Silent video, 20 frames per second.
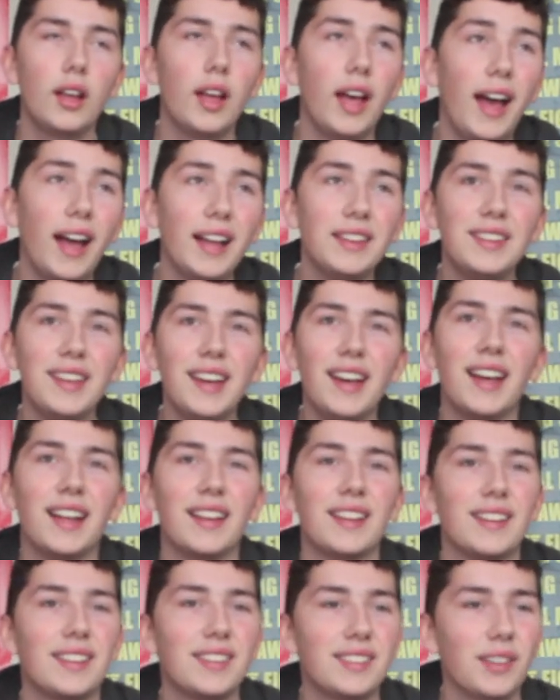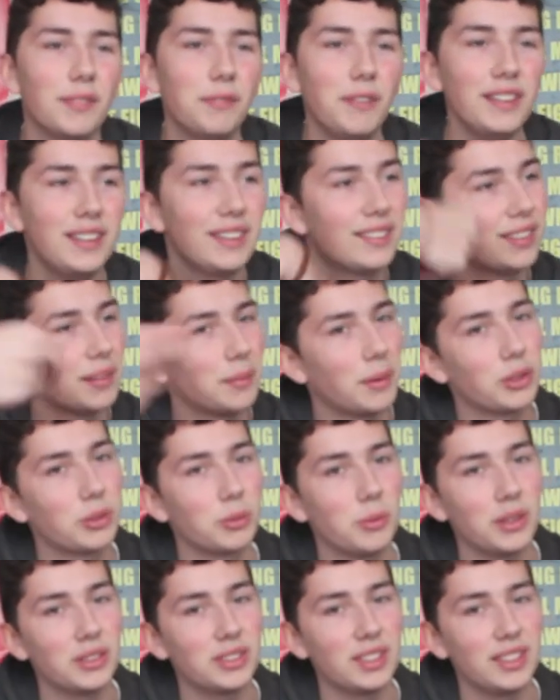And yeah, so thank you so
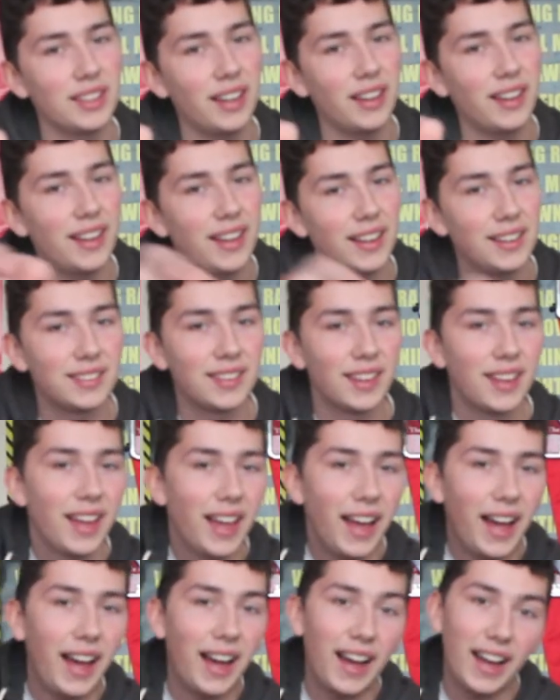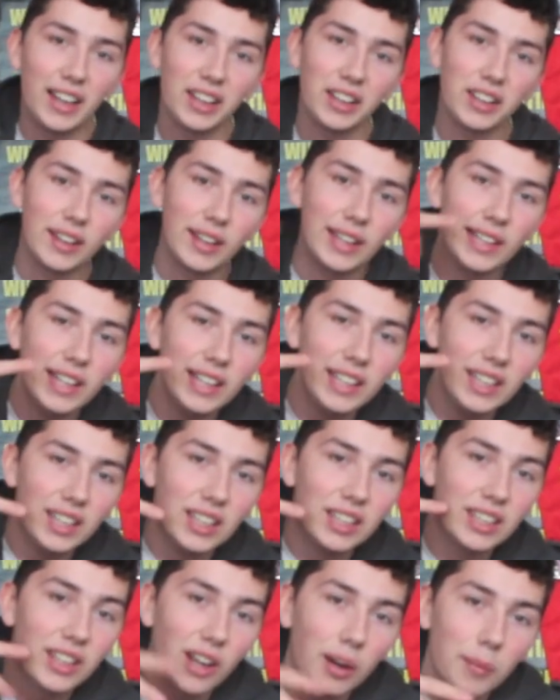much for watching guys, and like,
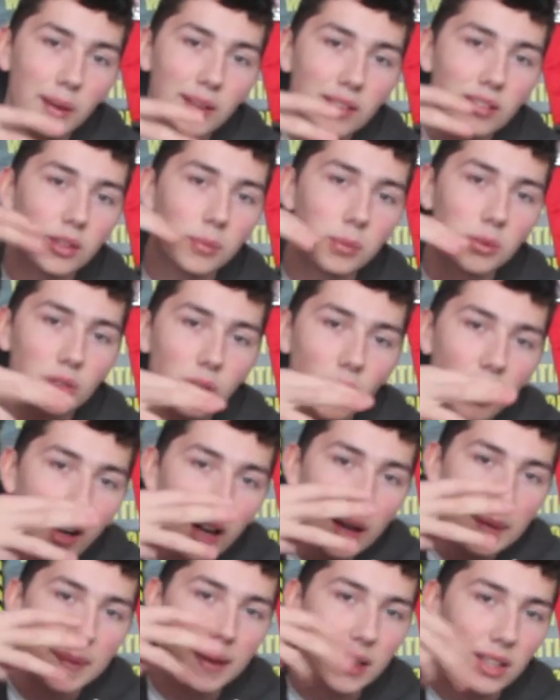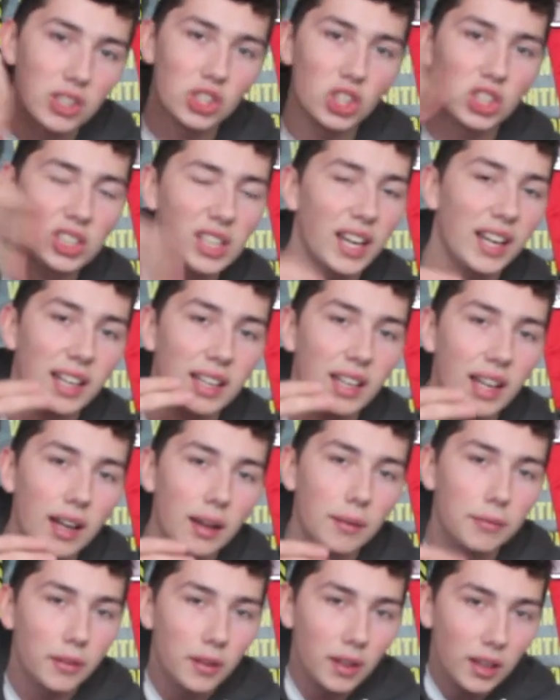comment, subscribe, and share the
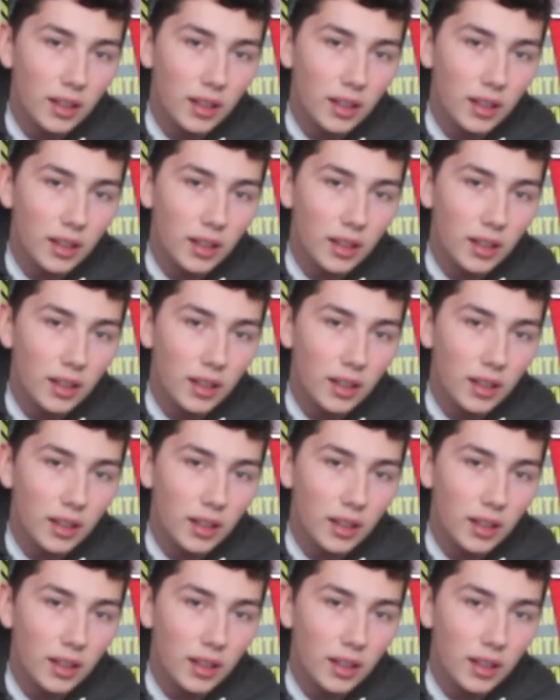love.